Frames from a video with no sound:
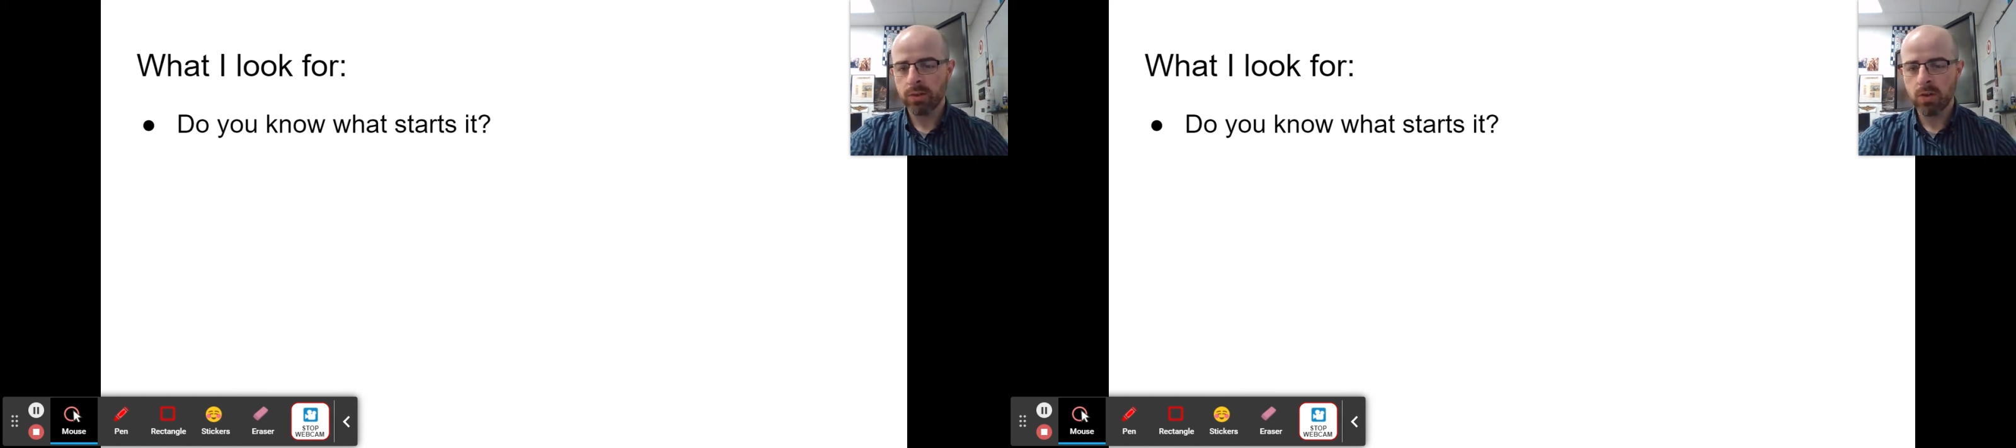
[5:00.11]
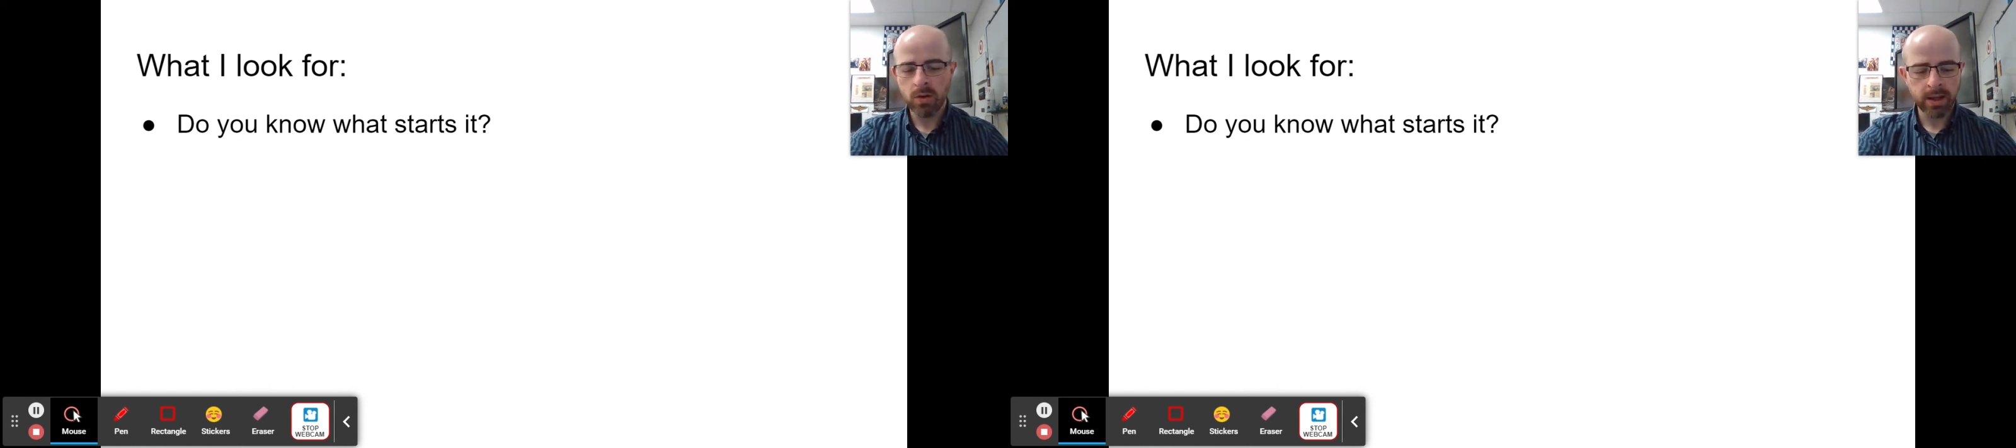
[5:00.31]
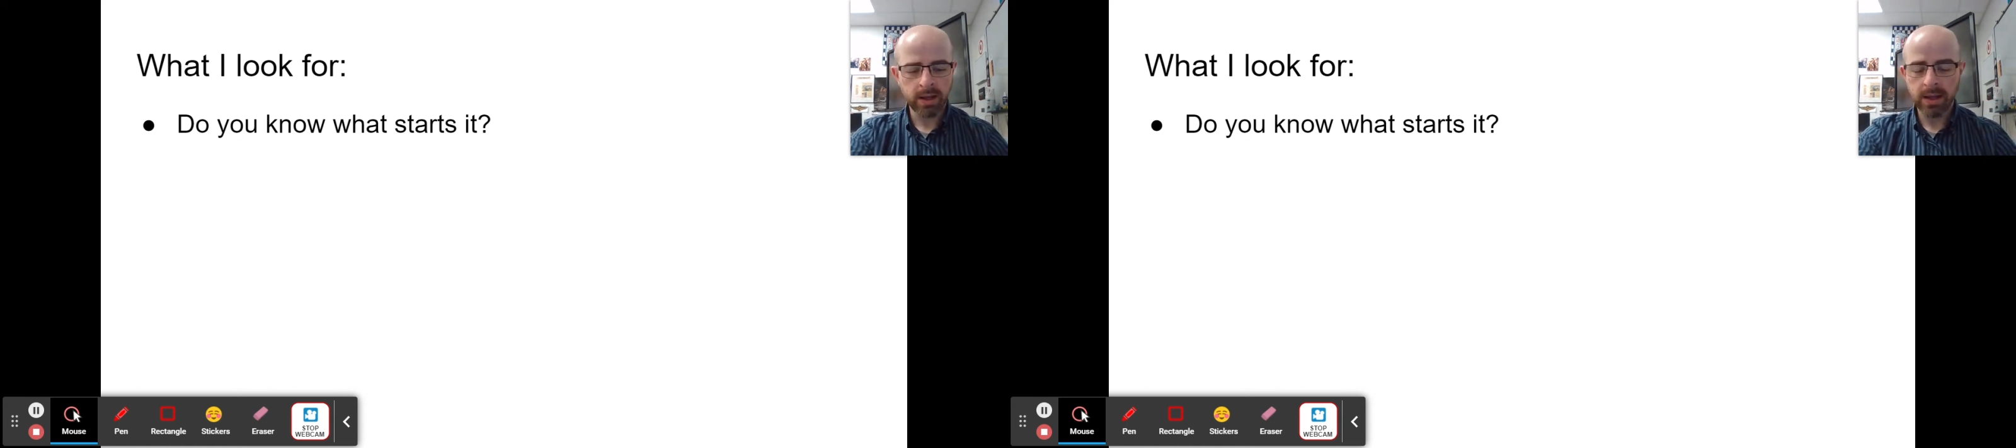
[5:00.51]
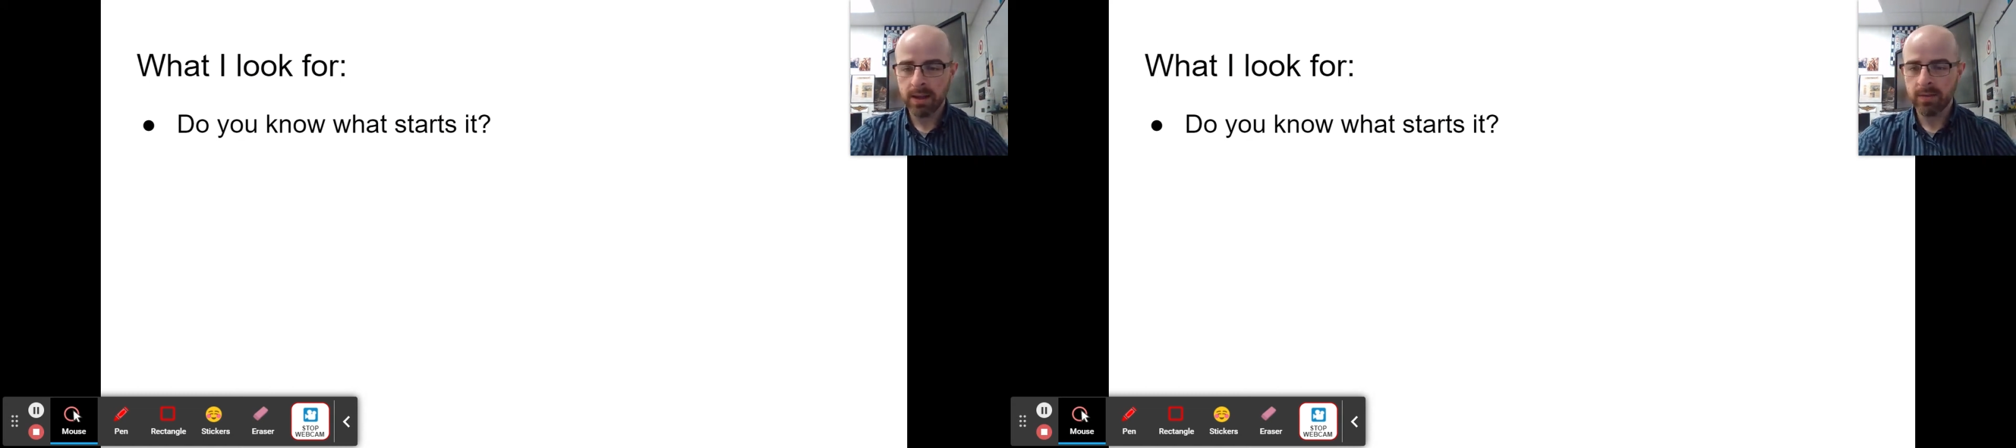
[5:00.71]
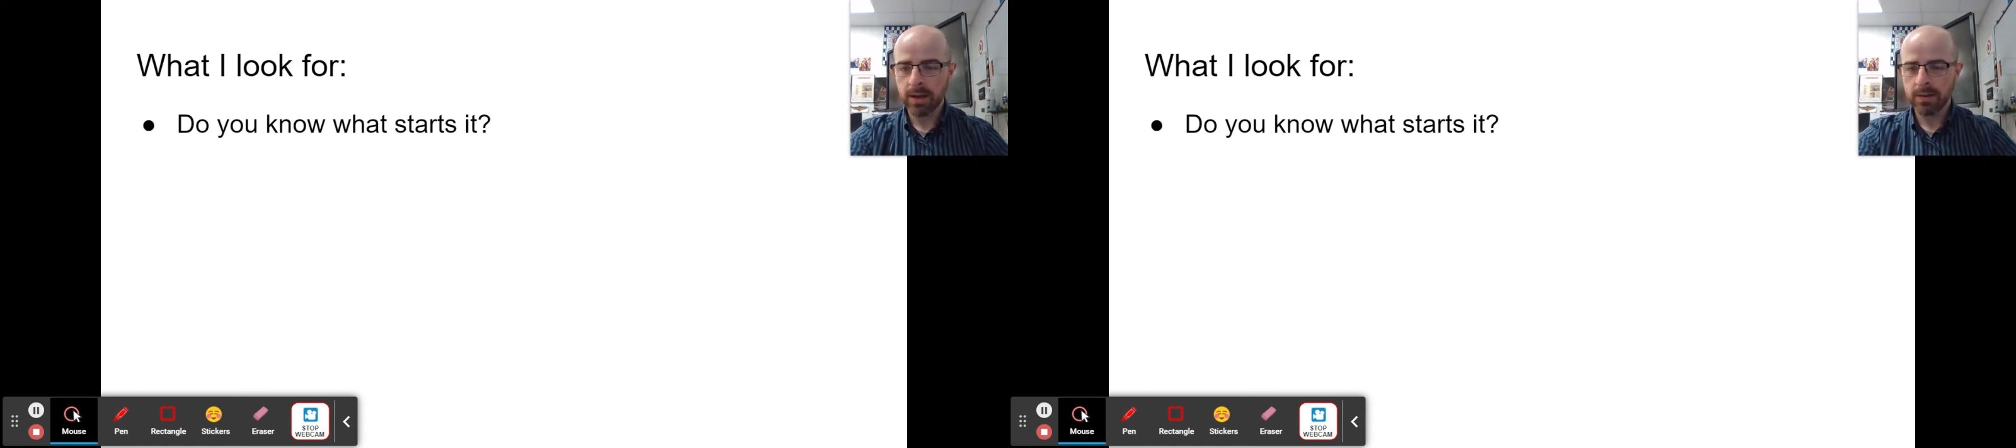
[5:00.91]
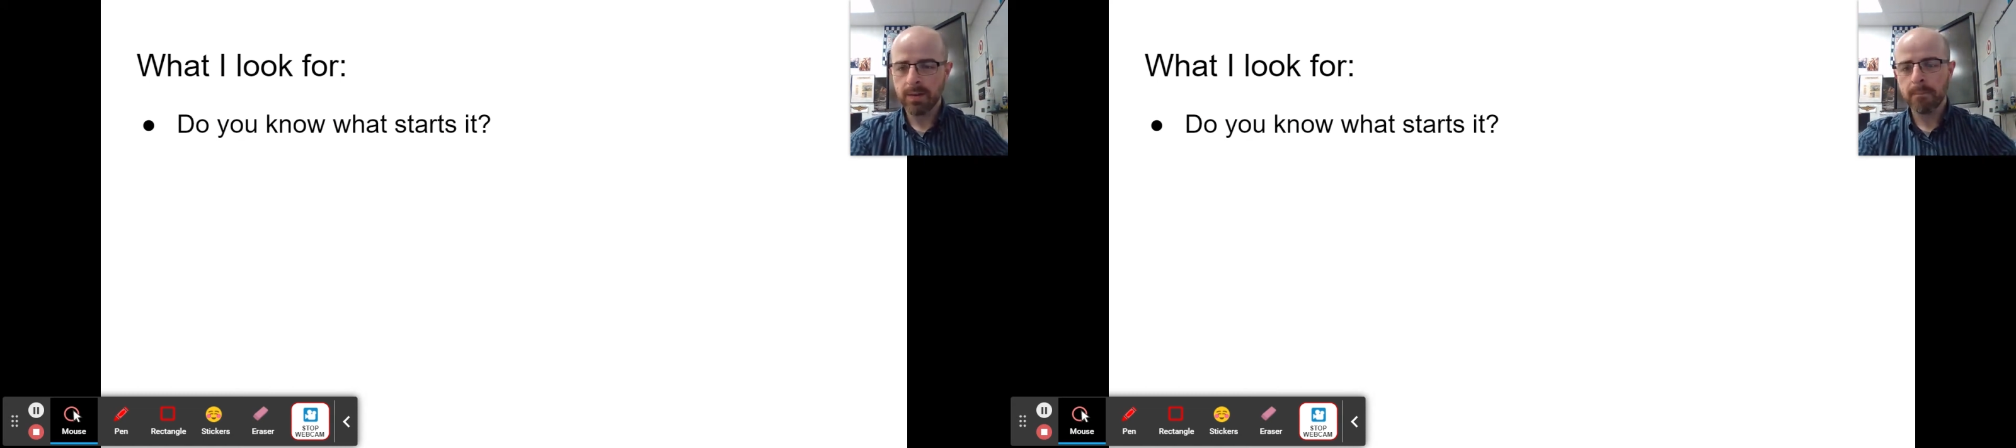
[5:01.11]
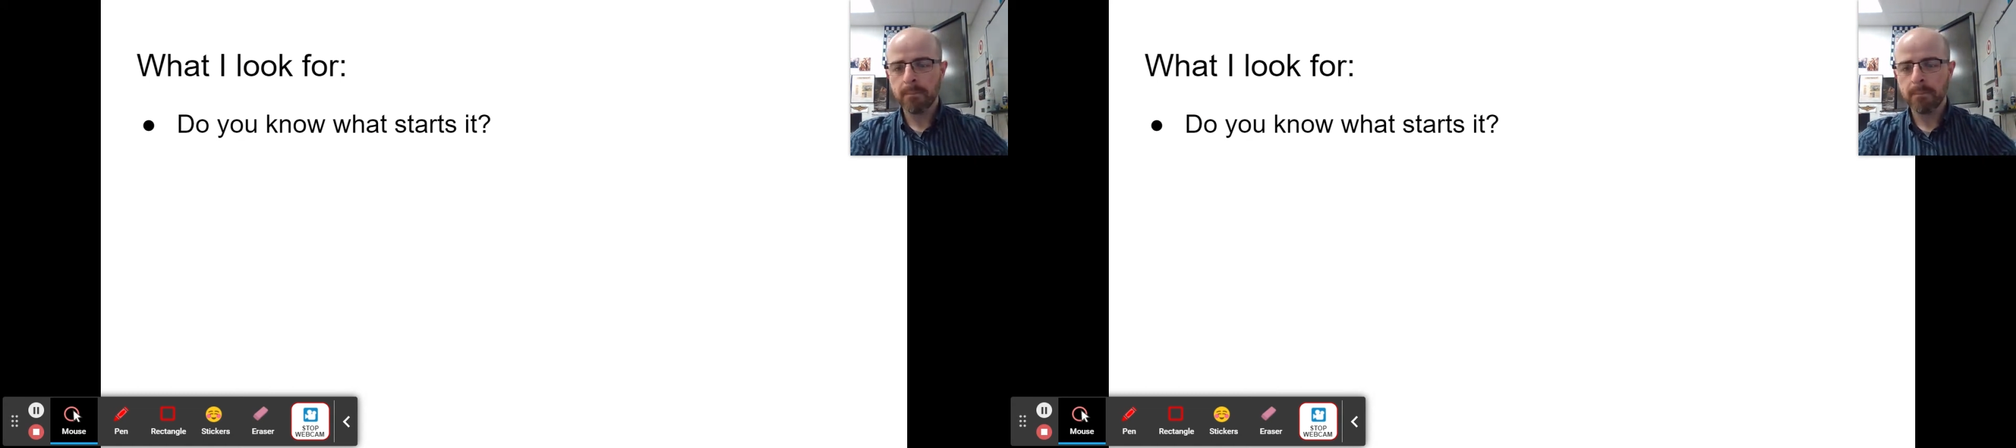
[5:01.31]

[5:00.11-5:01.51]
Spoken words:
starting event?